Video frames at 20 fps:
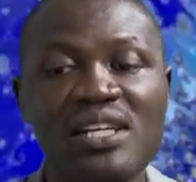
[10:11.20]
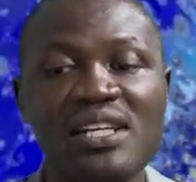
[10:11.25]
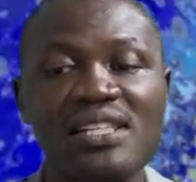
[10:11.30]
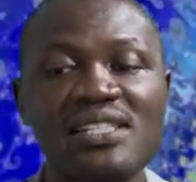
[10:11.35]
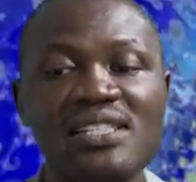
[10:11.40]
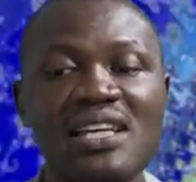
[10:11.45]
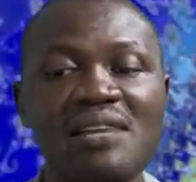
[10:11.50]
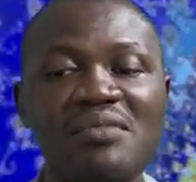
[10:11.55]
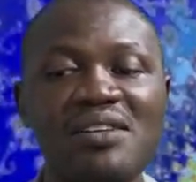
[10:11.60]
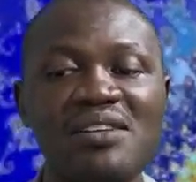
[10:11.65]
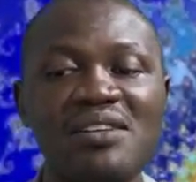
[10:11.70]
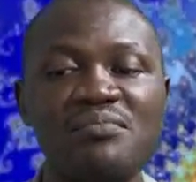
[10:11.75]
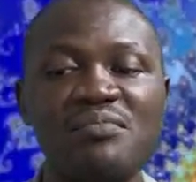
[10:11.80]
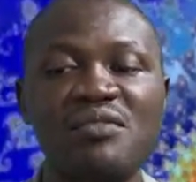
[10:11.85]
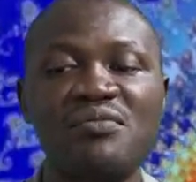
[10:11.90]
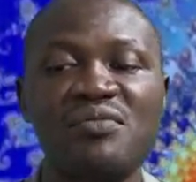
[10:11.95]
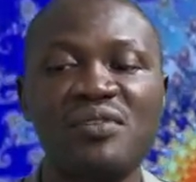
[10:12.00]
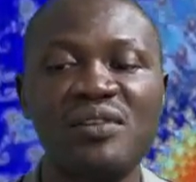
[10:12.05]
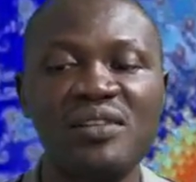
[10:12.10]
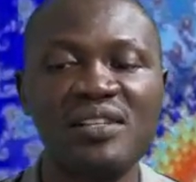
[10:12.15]
assignment
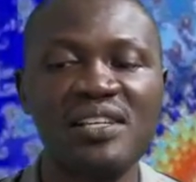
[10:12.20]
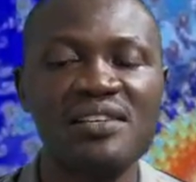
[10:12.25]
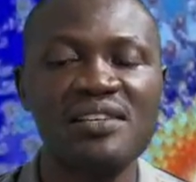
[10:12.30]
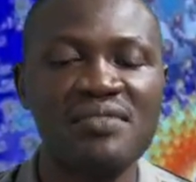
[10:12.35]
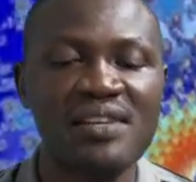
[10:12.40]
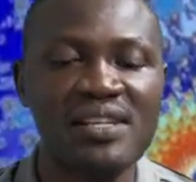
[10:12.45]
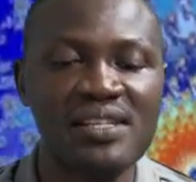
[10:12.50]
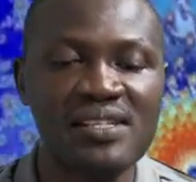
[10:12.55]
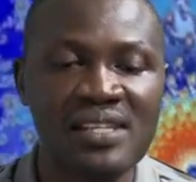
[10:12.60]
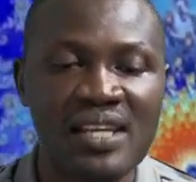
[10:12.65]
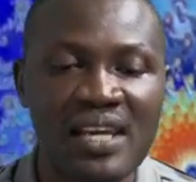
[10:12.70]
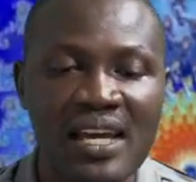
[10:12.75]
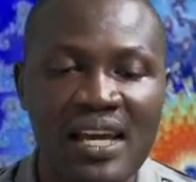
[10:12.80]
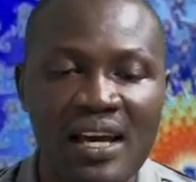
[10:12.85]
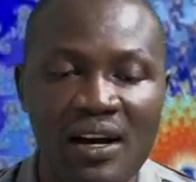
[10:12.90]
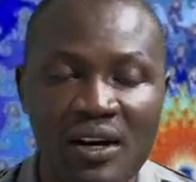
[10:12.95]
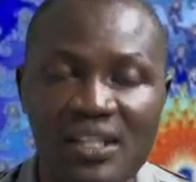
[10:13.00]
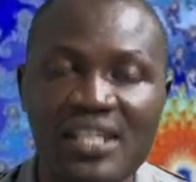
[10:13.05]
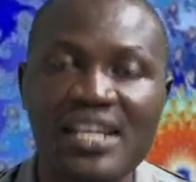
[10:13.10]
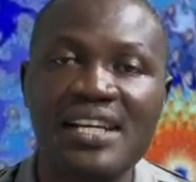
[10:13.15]
before the event
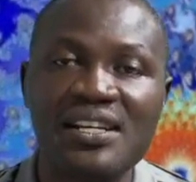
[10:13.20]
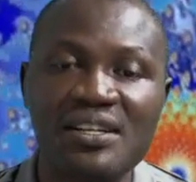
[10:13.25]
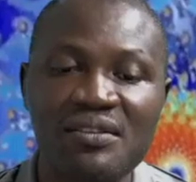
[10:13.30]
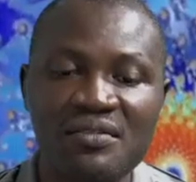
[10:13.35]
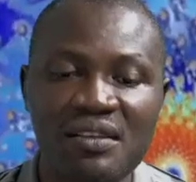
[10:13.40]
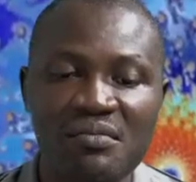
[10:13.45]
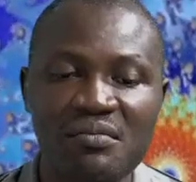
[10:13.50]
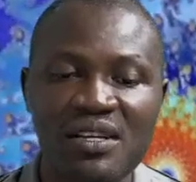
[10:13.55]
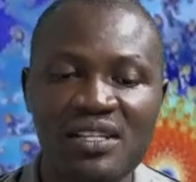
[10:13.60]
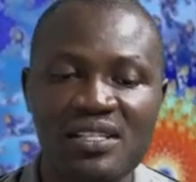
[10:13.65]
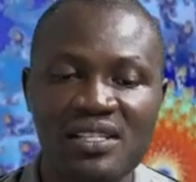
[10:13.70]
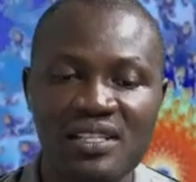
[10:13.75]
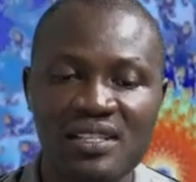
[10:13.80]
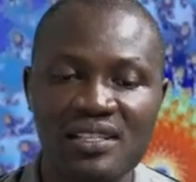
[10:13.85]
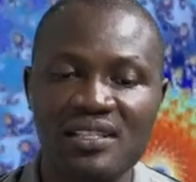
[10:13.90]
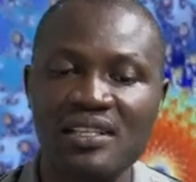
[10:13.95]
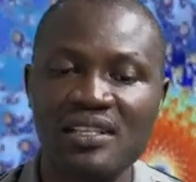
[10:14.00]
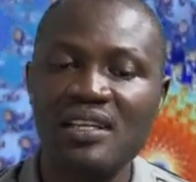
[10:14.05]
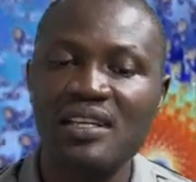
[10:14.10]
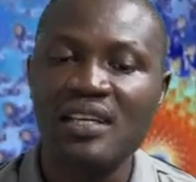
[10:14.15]
or the end of the meeting,
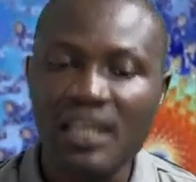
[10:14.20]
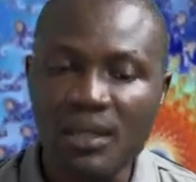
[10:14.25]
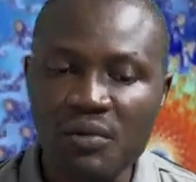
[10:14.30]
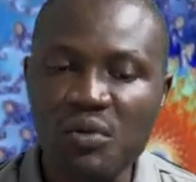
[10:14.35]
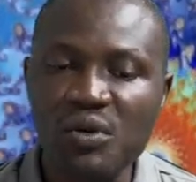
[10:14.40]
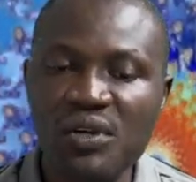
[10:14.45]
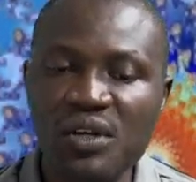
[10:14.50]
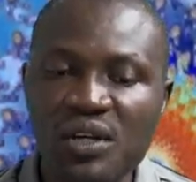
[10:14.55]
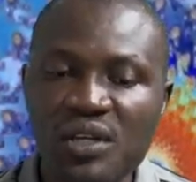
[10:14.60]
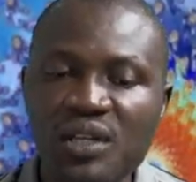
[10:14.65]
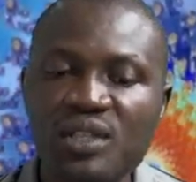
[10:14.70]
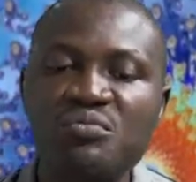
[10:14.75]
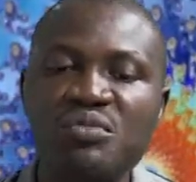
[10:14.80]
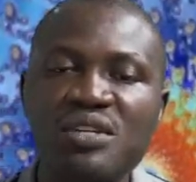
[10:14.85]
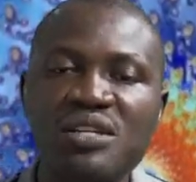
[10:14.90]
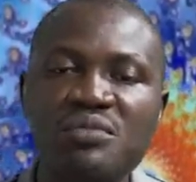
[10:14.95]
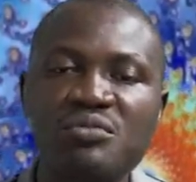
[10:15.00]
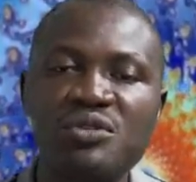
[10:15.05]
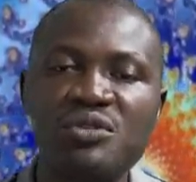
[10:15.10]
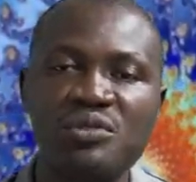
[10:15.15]
he would not be
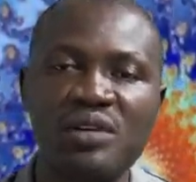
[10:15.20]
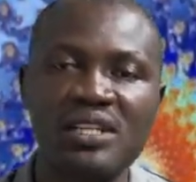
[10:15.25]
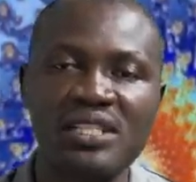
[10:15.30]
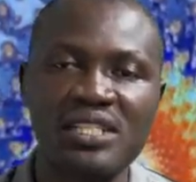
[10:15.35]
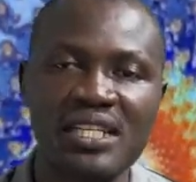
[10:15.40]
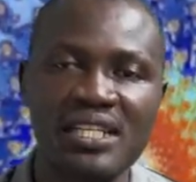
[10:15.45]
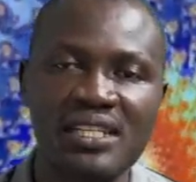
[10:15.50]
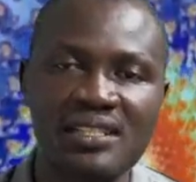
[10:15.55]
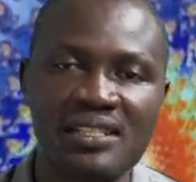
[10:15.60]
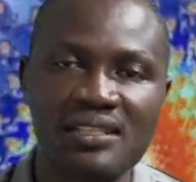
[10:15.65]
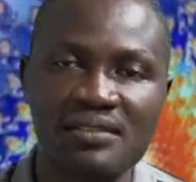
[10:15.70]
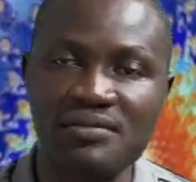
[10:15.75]
able to attend. Of